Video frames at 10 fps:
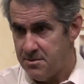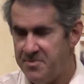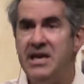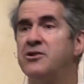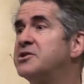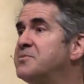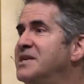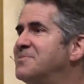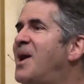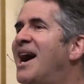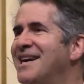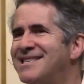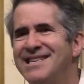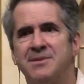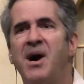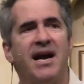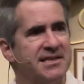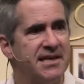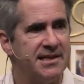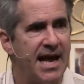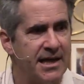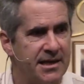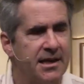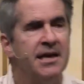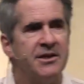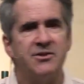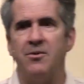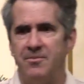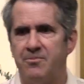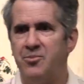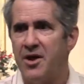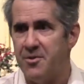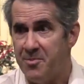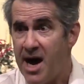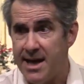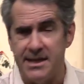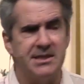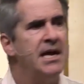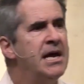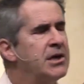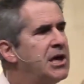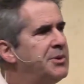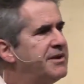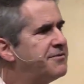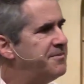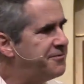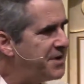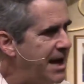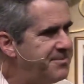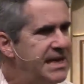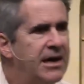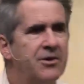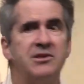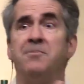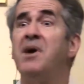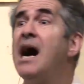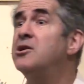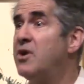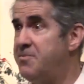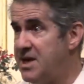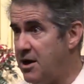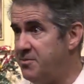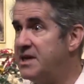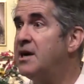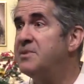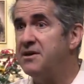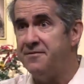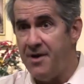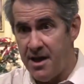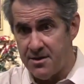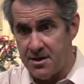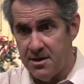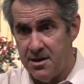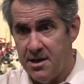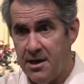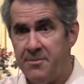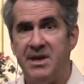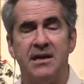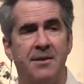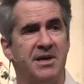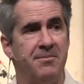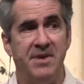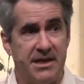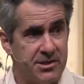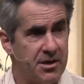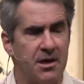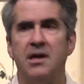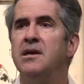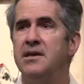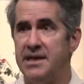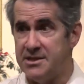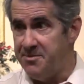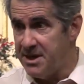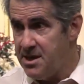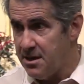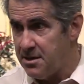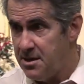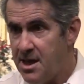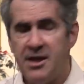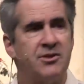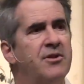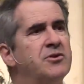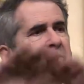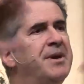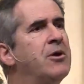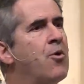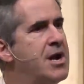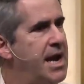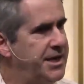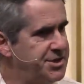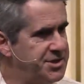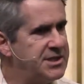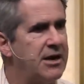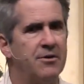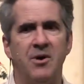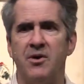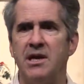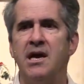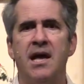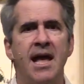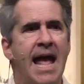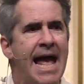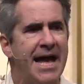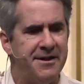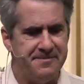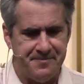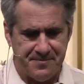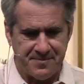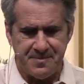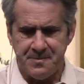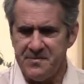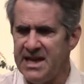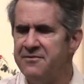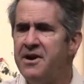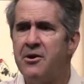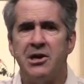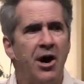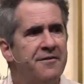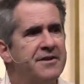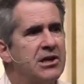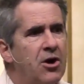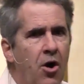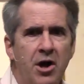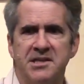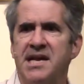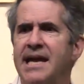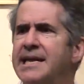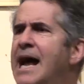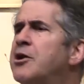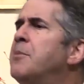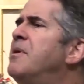Pio just means pious. It's pious in Italian. So Brother Pius. Going from Fra Pio to Padre Pio, becoming a father, becoming a minister, is a big deal. So there's a big ordination ceremony, and very often a card is handed out, a